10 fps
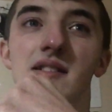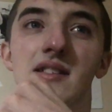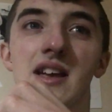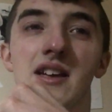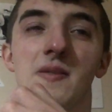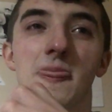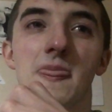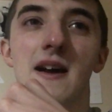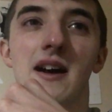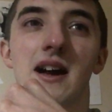I
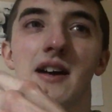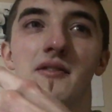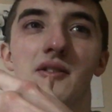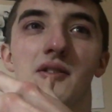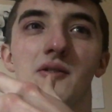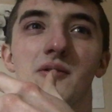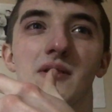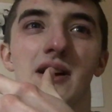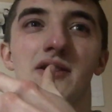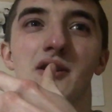don't know.
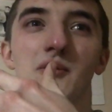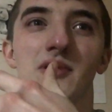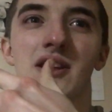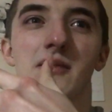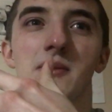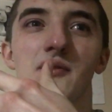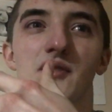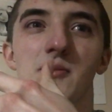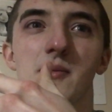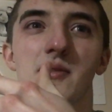I don't think it'd be for the
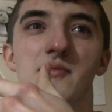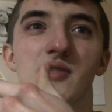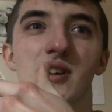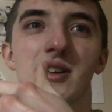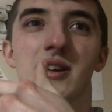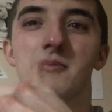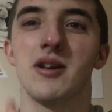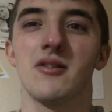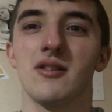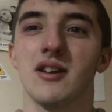purpose of trying to get me
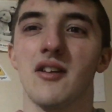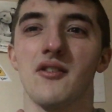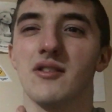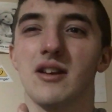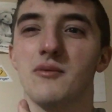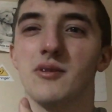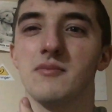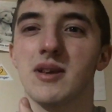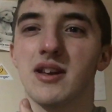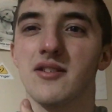and her together. That wouldn't
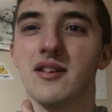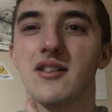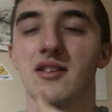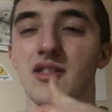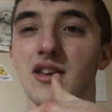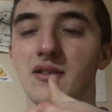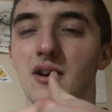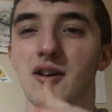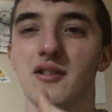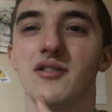make any sense. I think,
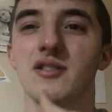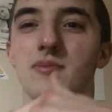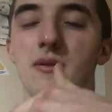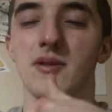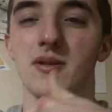honestly, probably the